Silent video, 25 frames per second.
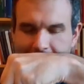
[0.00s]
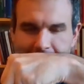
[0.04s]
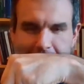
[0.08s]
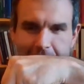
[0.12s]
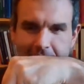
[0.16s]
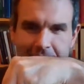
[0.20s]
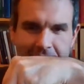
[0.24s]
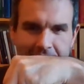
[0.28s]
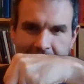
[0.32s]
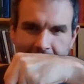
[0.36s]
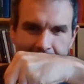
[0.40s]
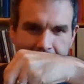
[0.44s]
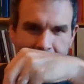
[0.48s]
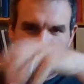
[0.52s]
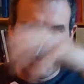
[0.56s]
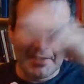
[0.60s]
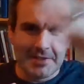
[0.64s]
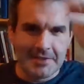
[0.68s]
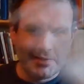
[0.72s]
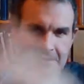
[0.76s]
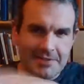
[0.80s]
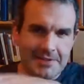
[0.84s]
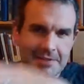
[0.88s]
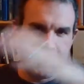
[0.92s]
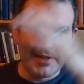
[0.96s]
compare
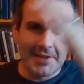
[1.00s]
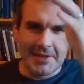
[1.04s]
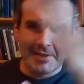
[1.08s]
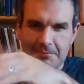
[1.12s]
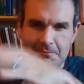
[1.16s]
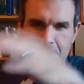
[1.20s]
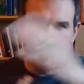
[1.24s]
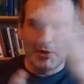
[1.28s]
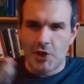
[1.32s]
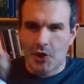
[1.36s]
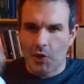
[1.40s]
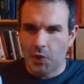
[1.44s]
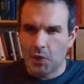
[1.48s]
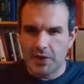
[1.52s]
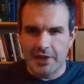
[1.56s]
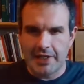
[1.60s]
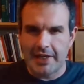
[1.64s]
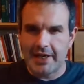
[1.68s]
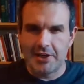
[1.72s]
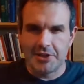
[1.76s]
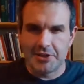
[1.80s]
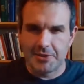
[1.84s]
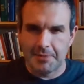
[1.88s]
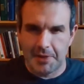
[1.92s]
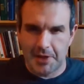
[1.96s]
something that no one
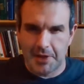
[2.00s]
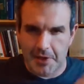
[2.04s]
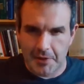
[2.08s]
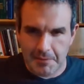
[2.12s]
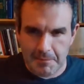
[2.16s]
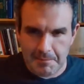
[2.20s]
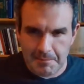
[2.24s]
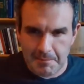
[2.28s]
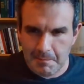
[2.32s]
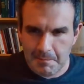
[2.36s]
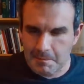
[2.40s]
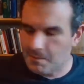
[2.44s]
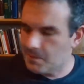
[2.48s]
cares about